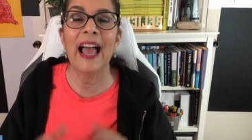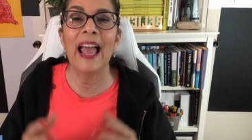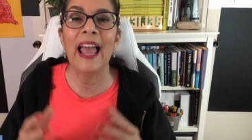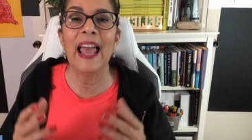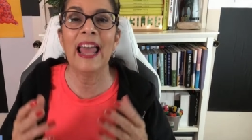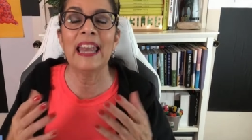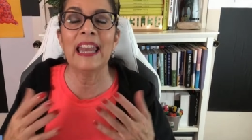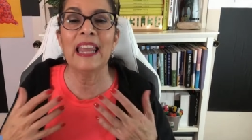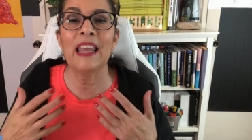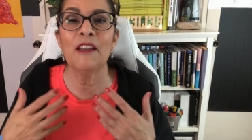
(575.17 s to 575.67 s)

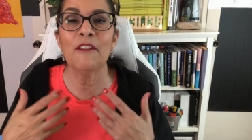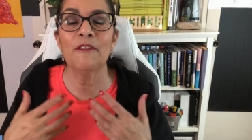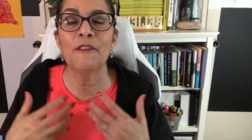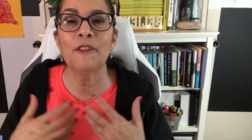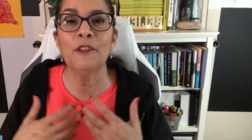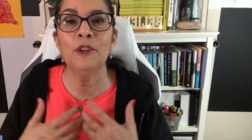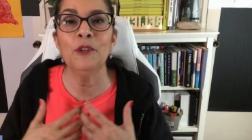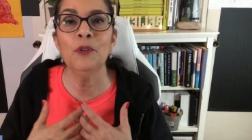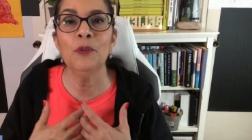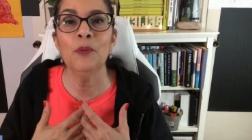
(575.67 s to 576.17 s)
And if
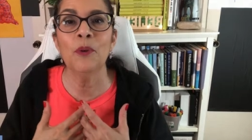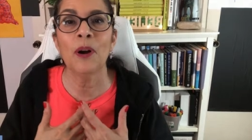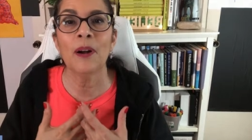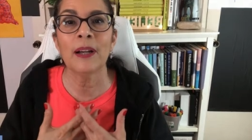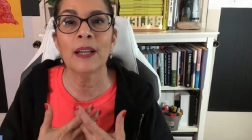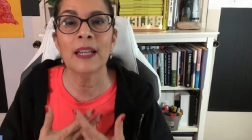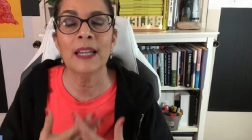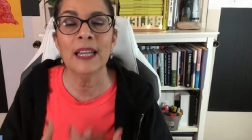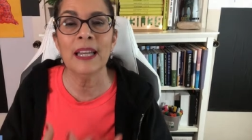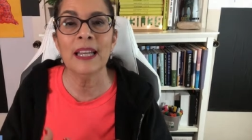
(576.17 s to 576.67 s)
you
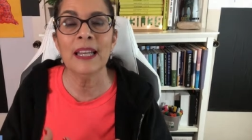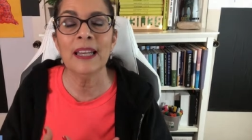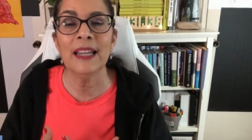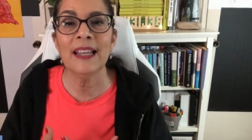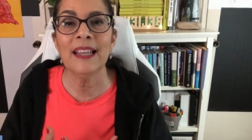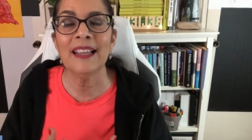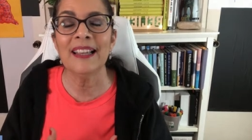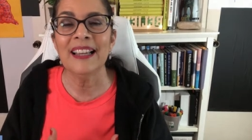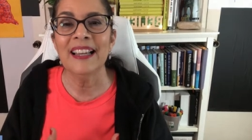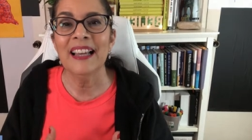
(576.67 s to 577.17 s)
are
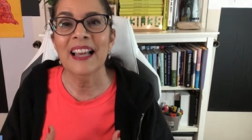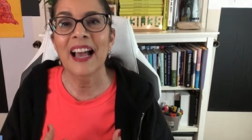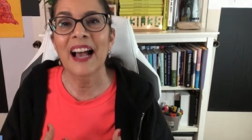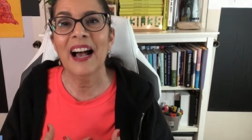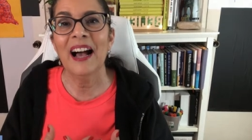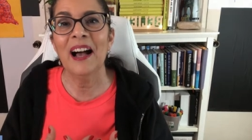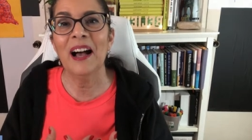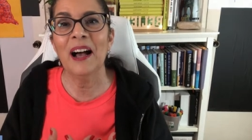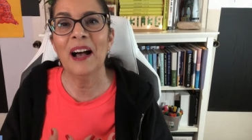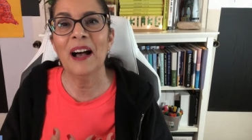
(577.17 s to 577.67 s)
needing
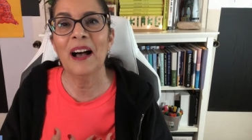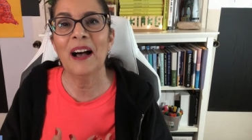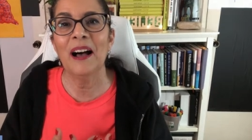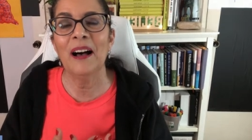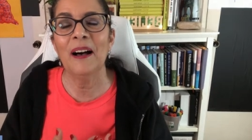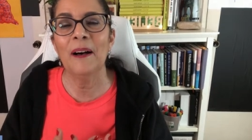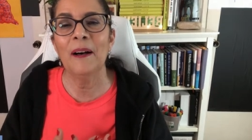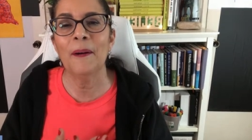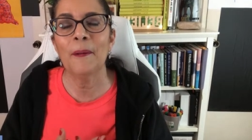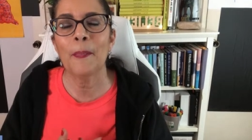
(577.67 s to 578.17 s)

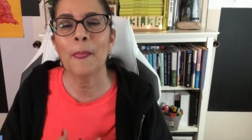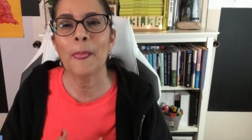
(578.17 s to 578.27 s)
uh,